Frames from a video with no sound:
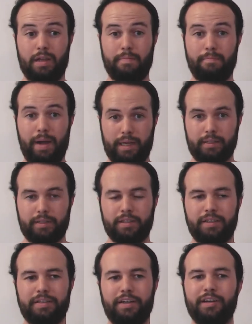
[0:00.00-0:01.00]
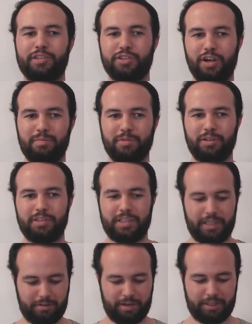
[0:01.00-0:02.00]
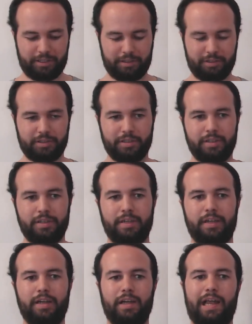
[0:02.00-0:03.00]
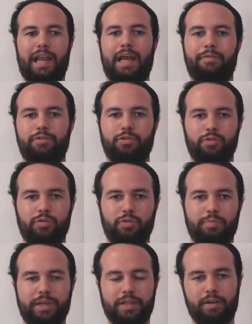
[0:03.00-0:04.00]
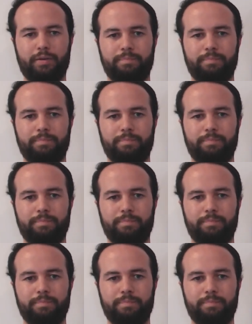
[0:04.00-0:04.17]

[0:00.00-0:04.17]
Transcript: But there are some considerations left to be done.